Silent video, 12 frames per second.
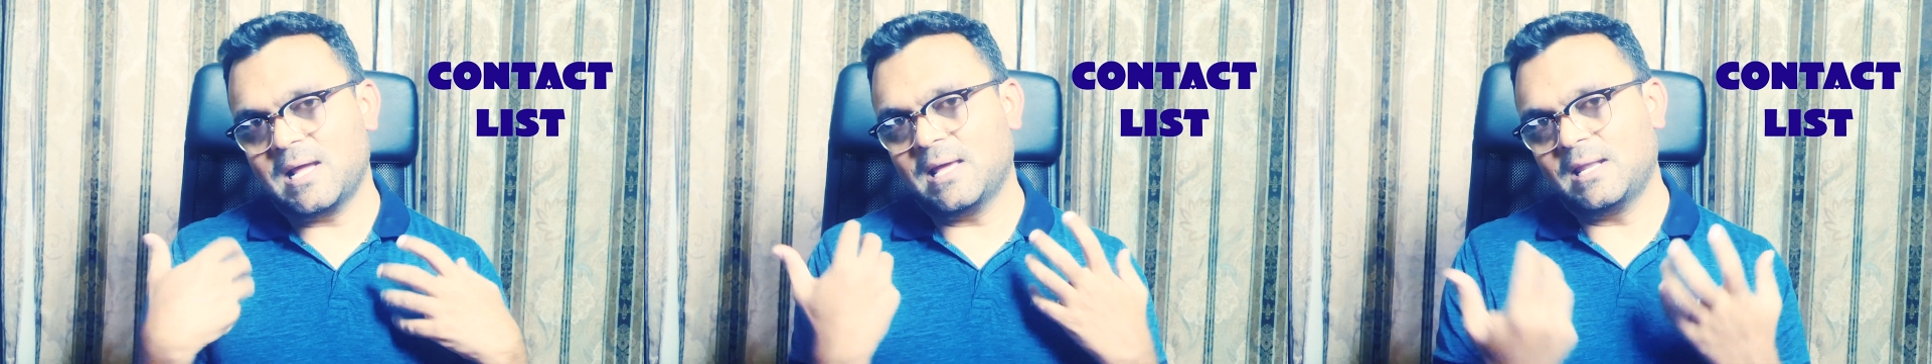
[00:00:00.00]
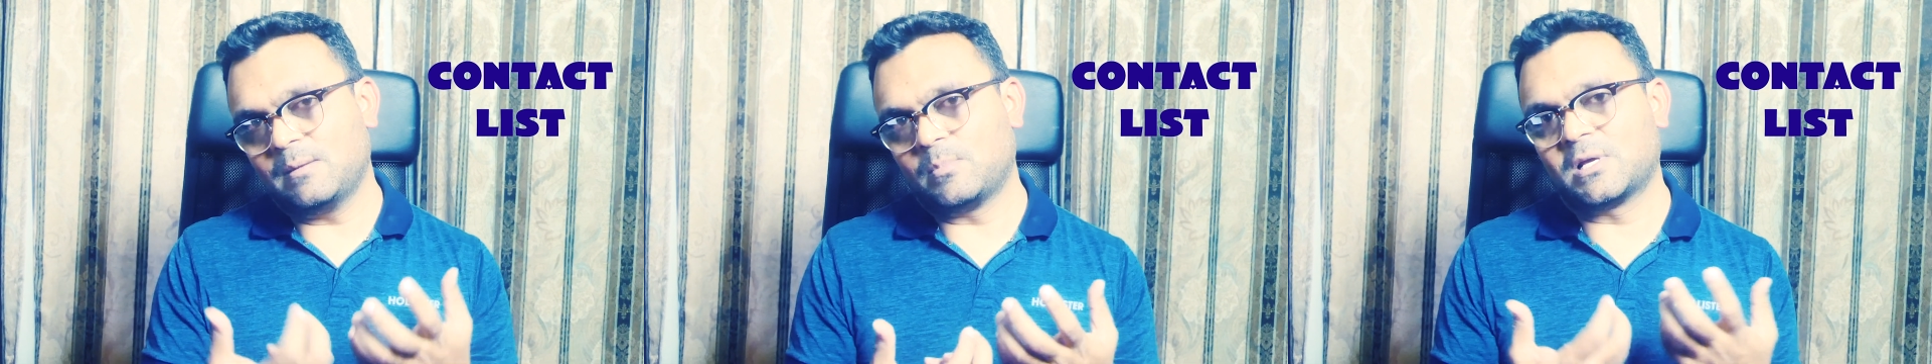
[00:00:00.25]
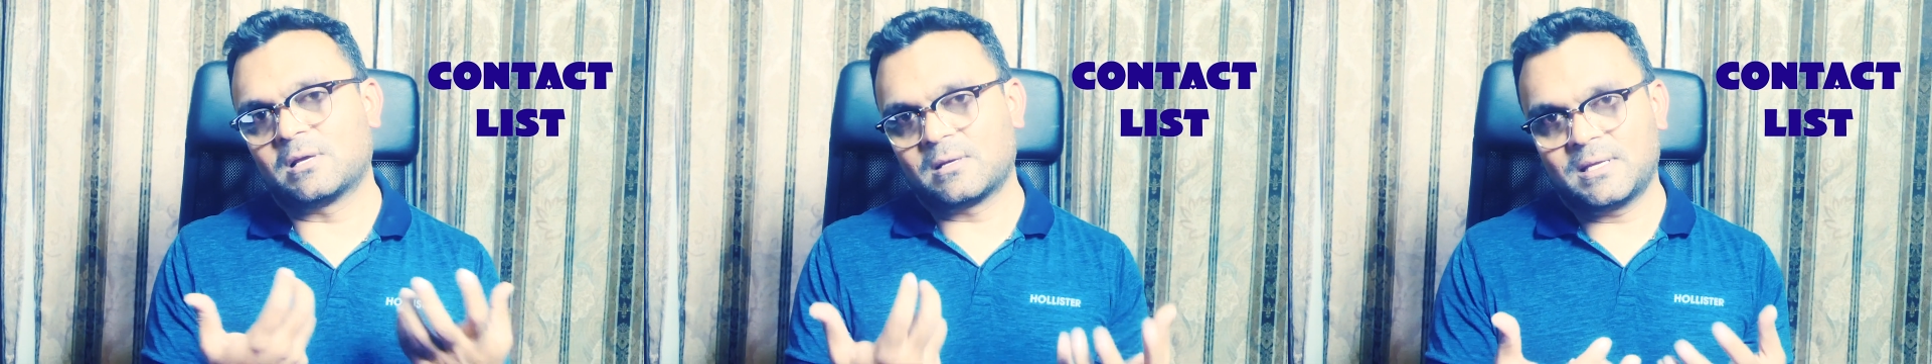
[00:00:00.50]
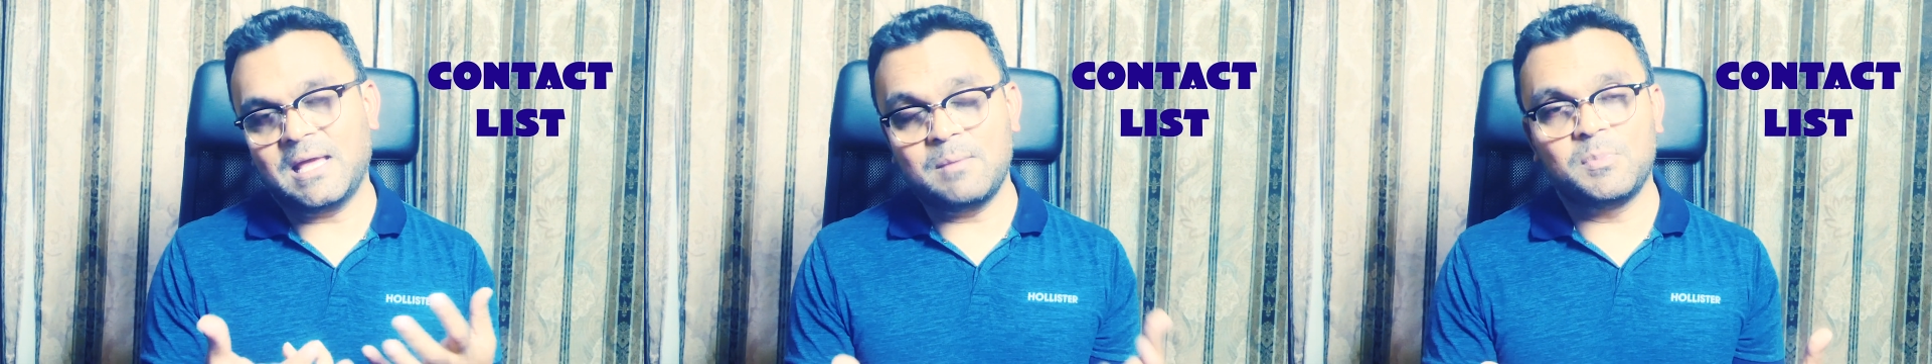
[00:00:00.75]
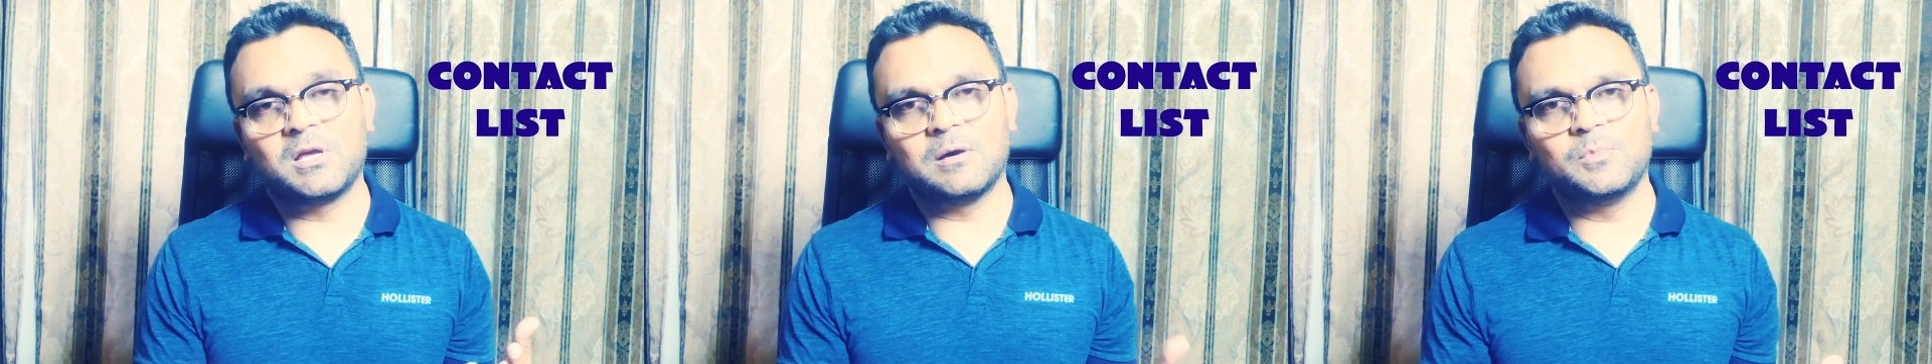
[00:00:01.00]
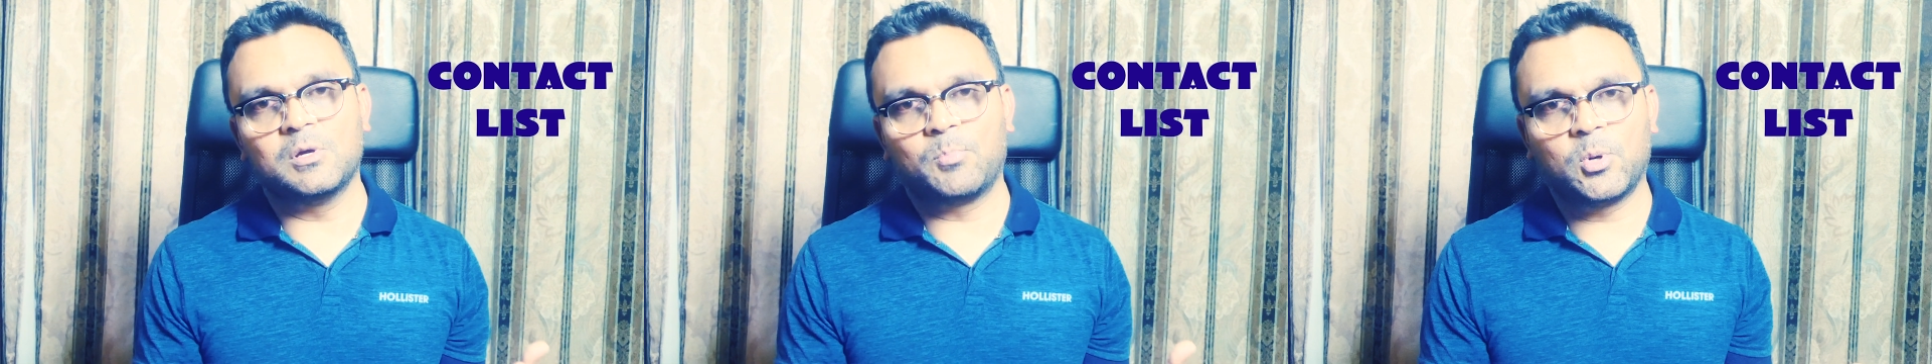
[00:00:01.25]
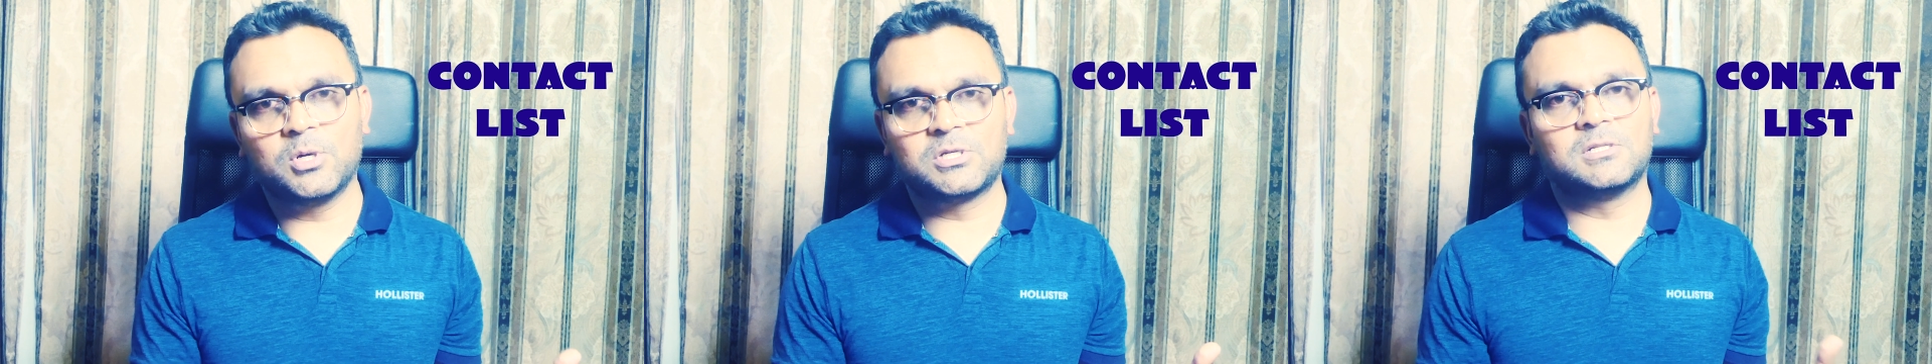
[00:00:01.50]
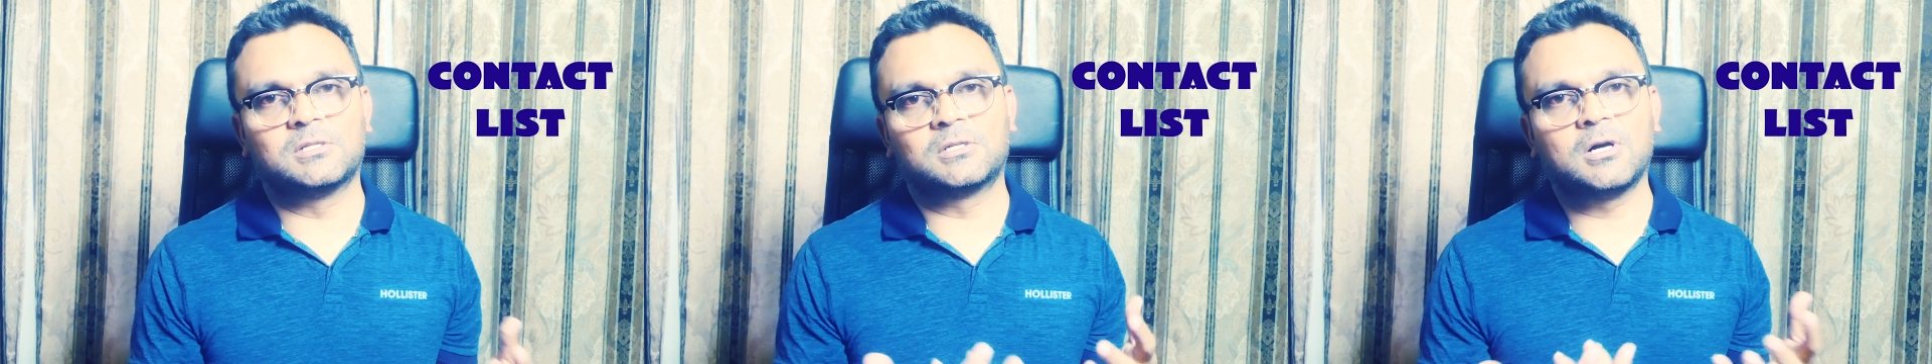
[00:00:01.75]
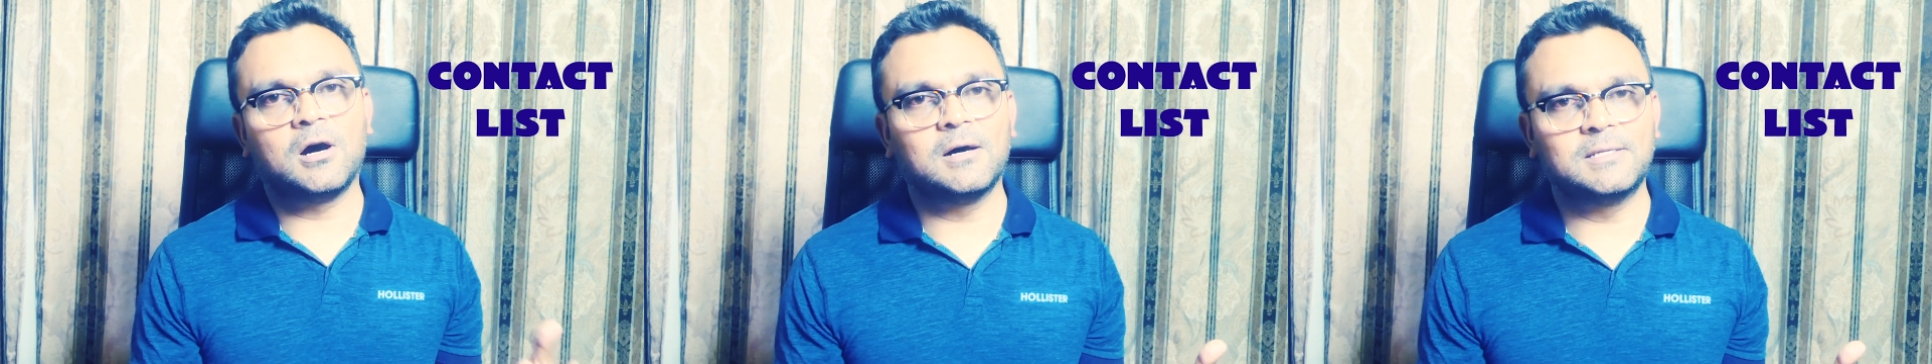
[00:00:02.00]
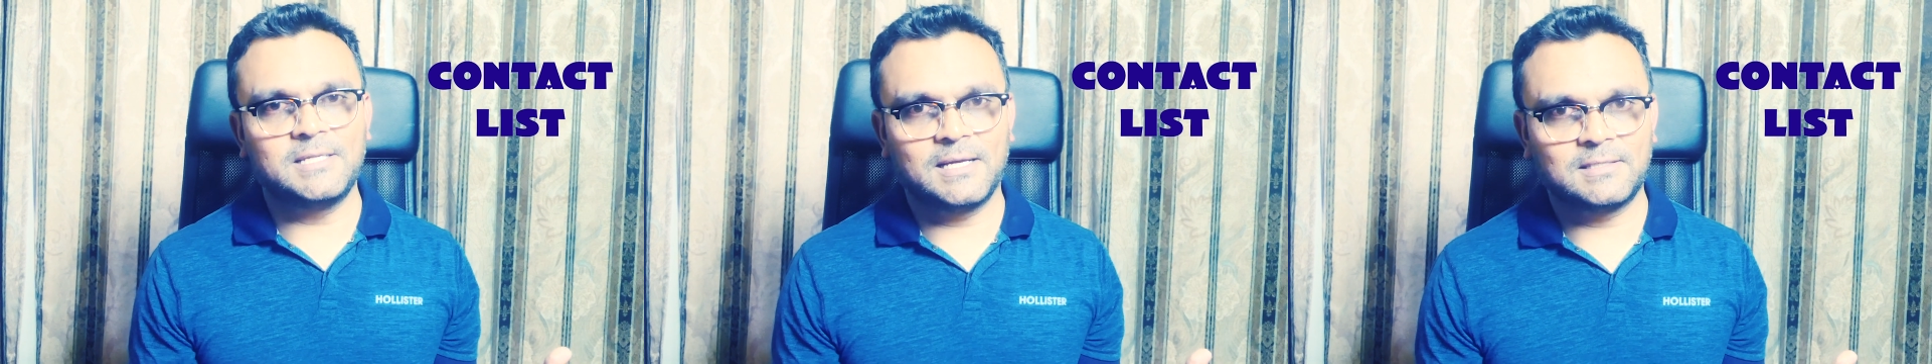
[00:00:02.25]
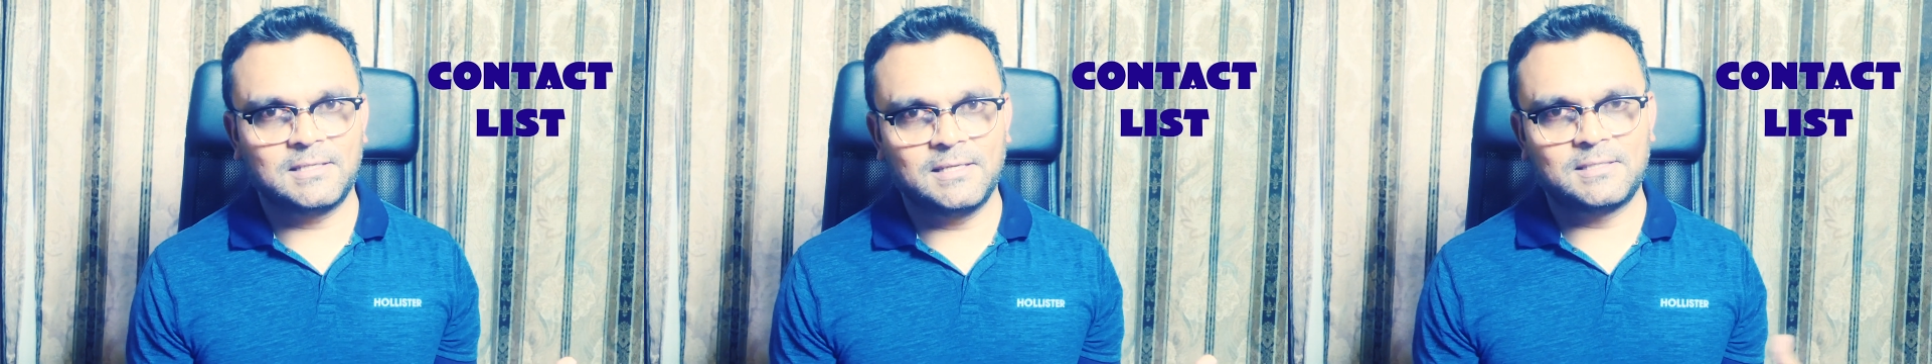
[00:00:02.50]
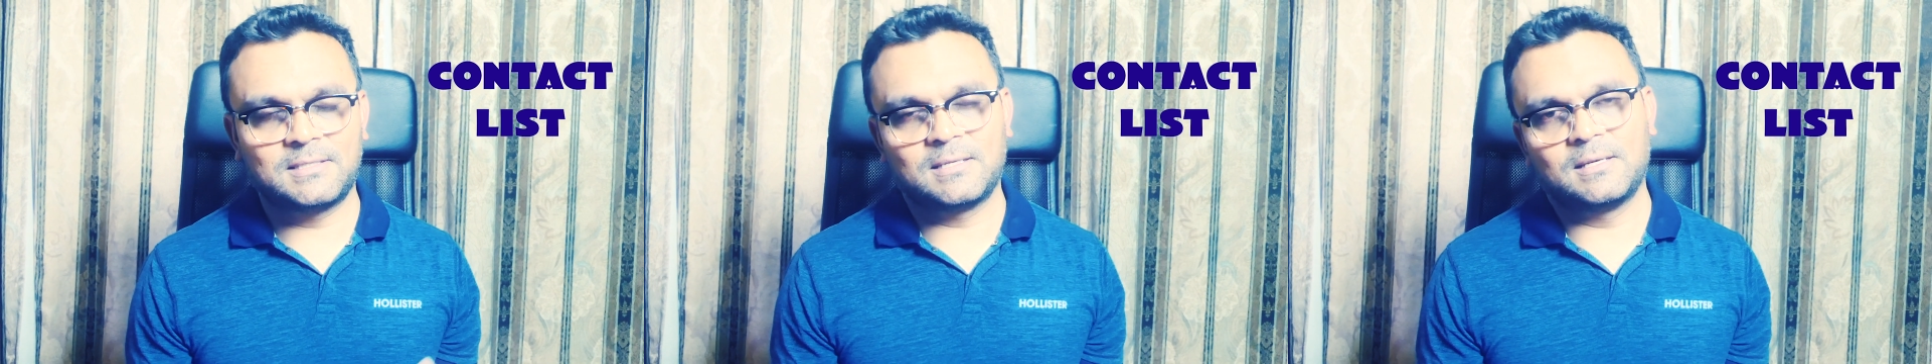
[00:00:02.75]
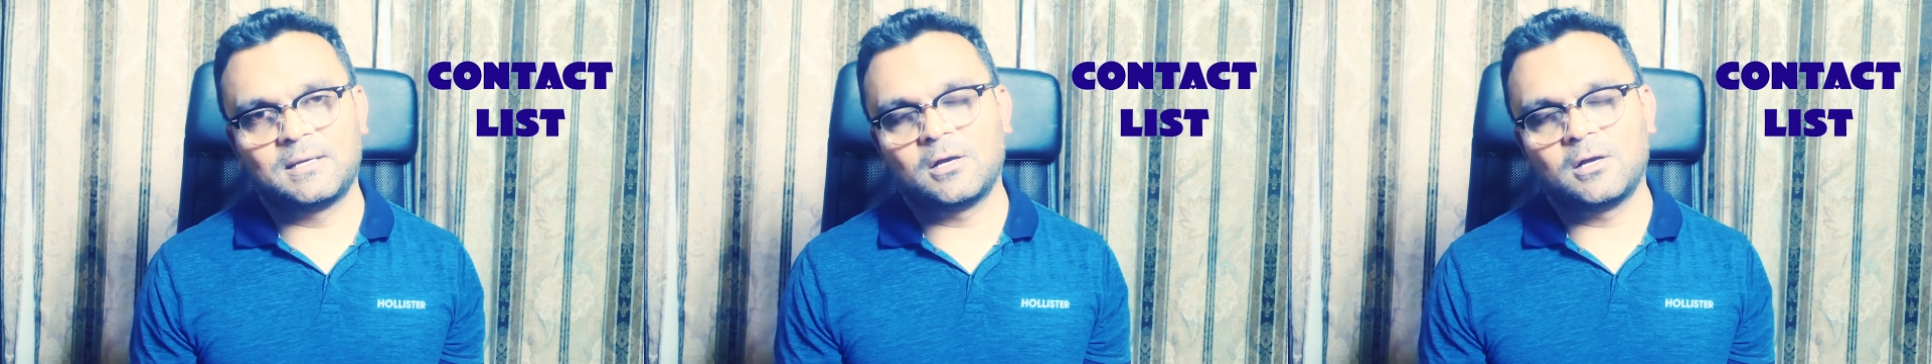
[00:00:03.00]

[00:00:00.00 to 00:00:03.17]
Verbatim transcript: and it can become your personal contact list.